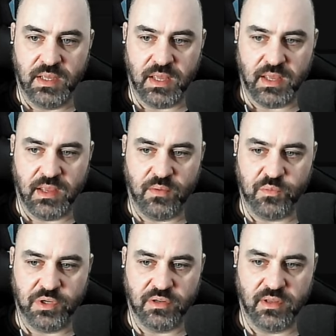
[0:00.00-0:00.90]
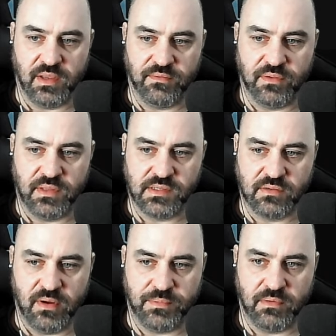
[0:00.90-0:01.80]
and when you're looking for these
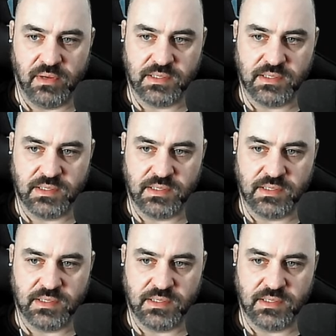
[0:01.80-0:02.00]
corrupted rings.